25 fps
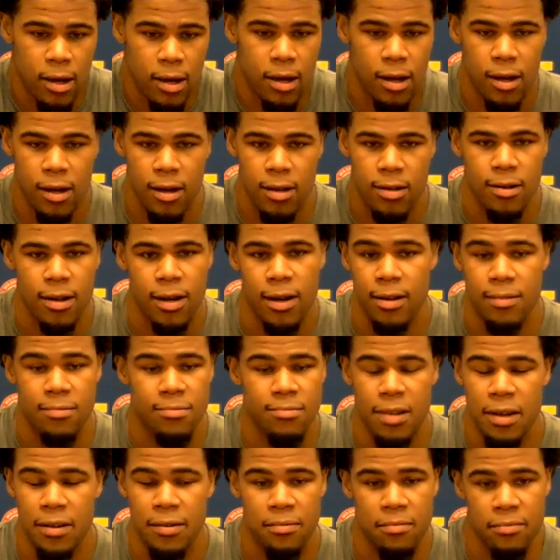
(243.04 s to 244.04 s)
uh, yeah,
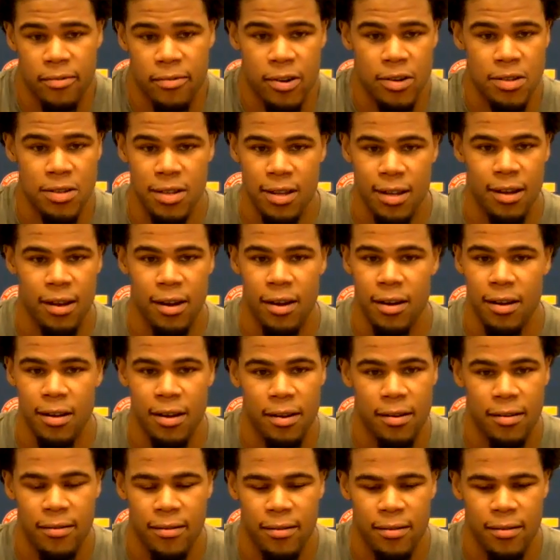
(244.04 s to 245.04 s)
the first thing, uh,
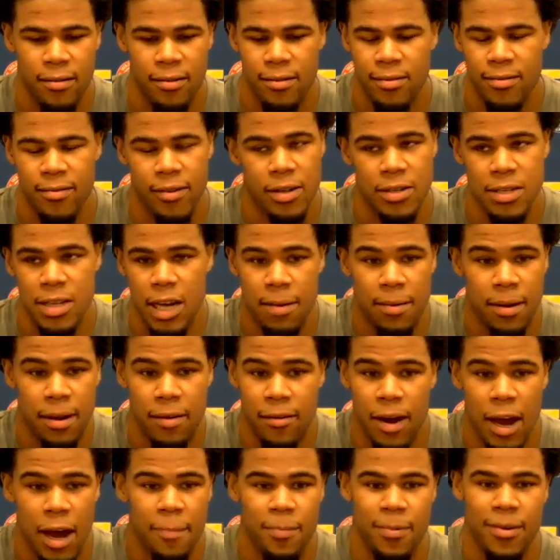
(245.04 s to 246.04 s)
first time
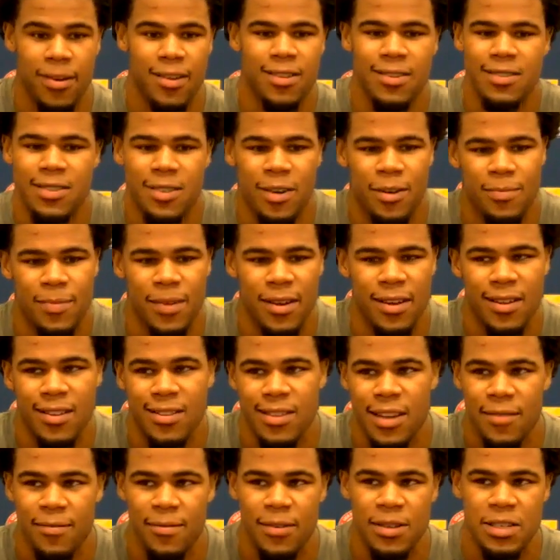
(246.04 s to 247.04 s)
ever happened. So I mean,
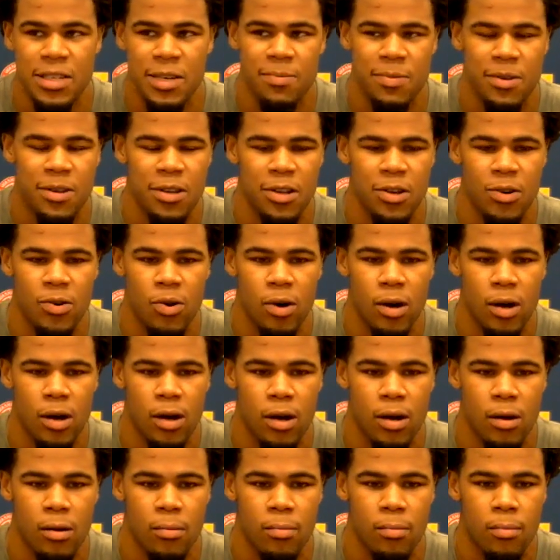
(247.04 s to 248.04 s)
definitely something new.
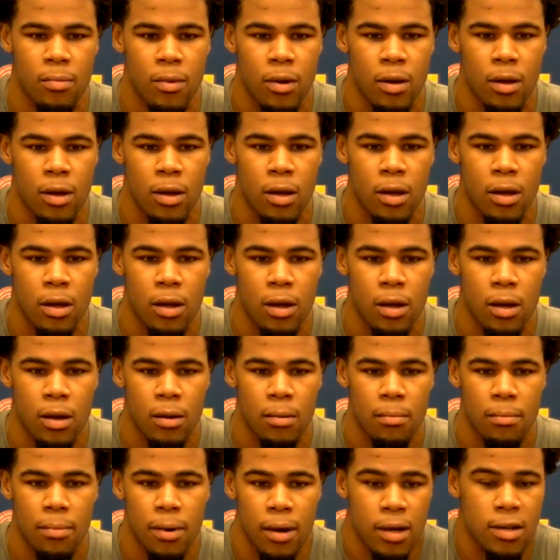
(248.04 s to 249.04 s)
Um,
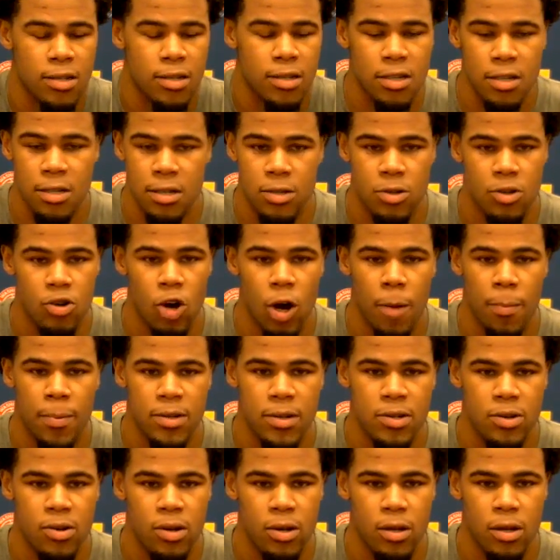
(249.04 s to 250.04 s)
but it's just a new
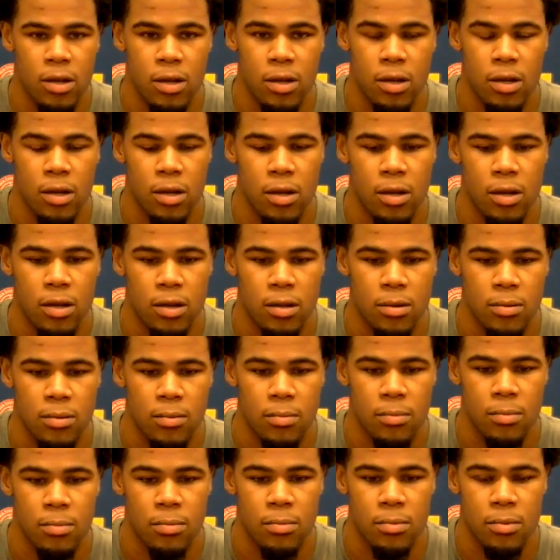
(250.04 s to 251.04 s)
opportunity and
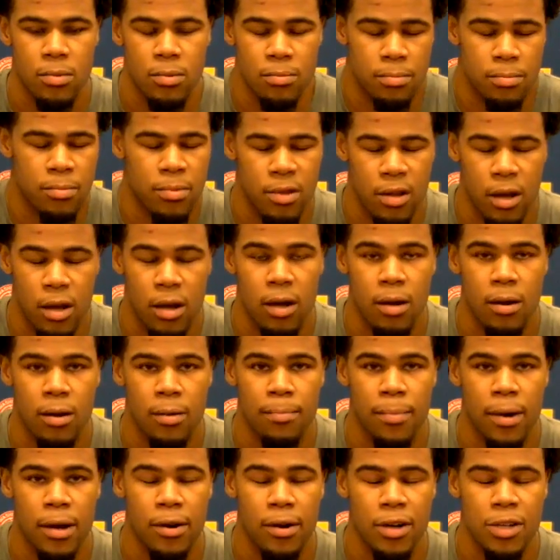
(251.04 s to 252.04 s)
uh,
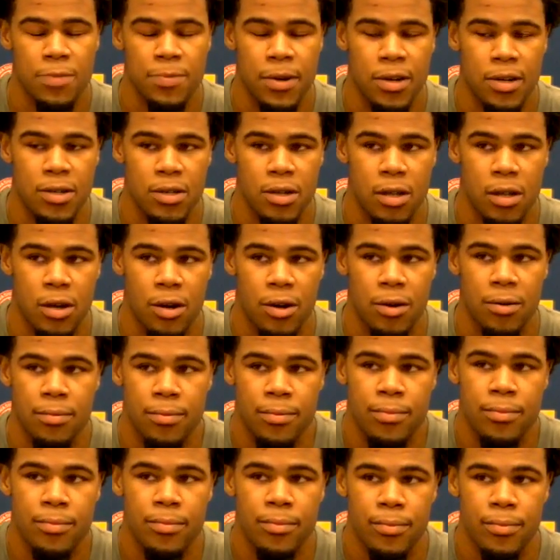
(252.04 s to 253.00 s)
a better experience to learn.